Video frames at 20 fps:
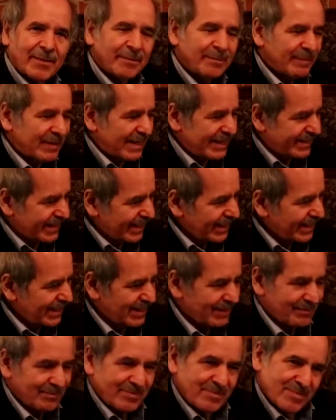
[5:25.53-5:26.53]
but
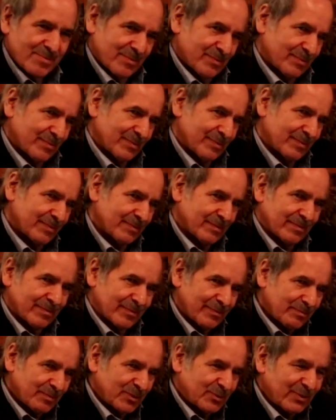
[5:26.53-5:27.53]

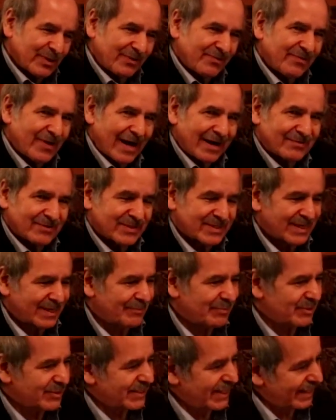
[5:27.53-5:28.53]
between 5 and
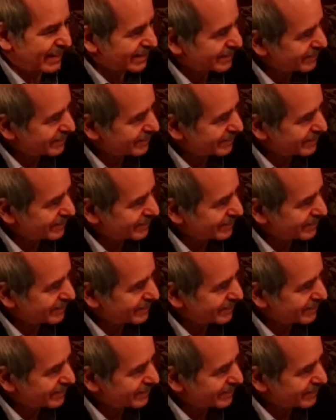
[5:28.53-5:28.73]
10%.